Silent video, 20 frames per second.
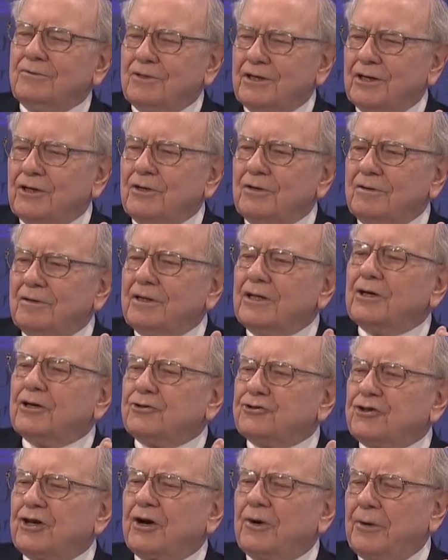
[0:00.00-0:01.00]
in, in a
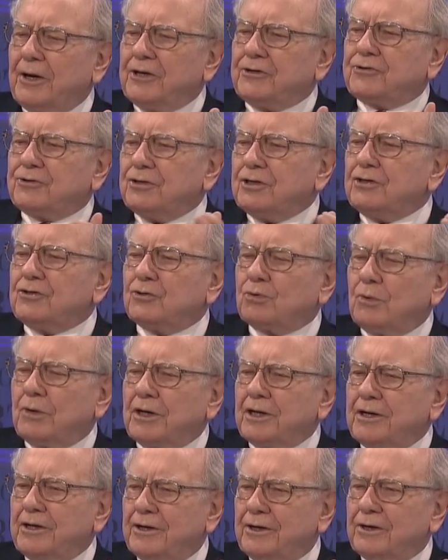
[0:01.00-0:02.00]
generation, in
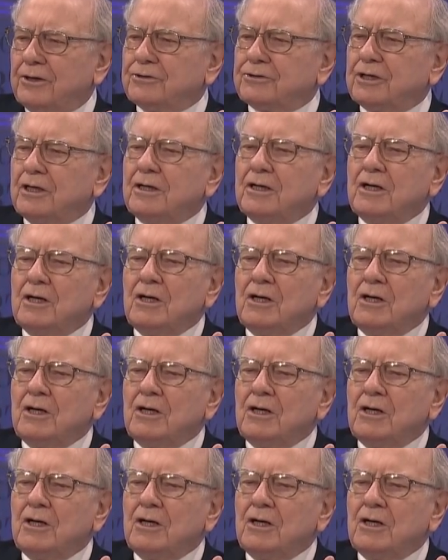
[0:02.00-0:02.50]
twenty years,